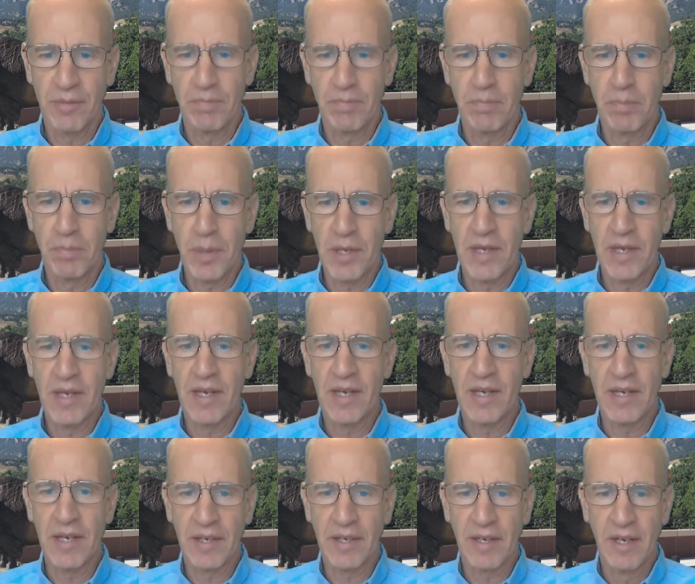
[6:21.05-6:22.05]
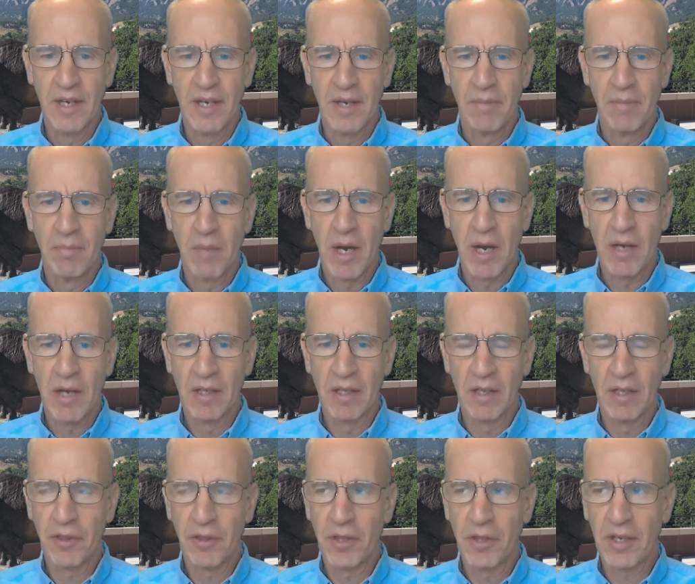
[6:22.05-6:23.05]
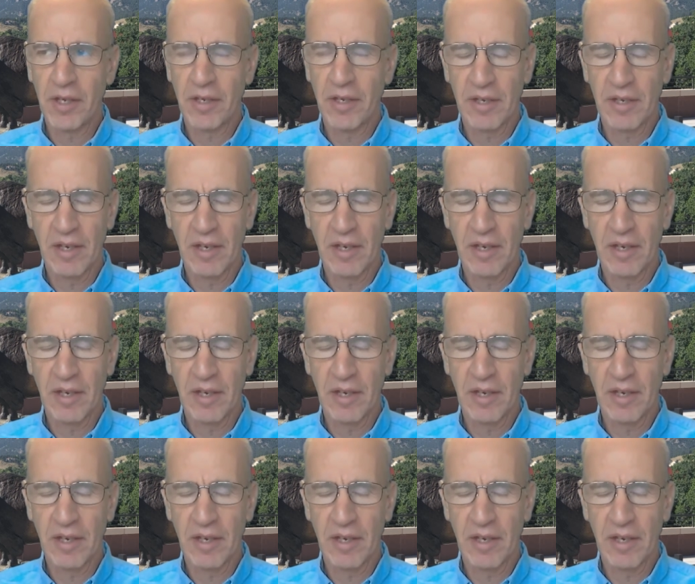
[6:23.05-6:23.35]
big monolithic